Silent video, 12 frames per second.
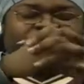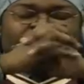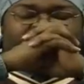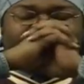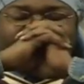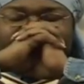
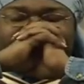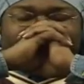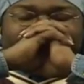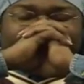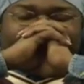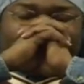one of the
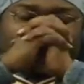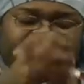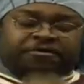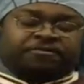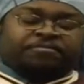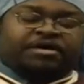things that
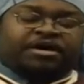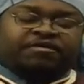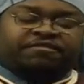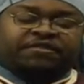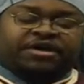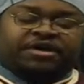
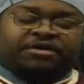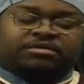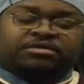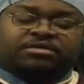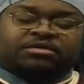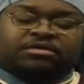I
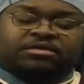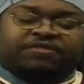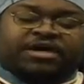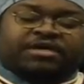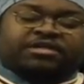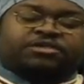found, if
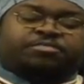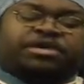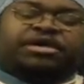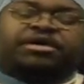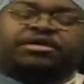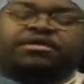I could
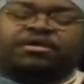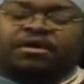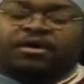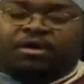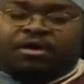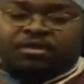explain,
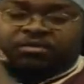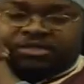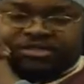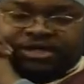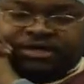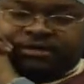
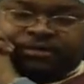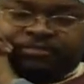was that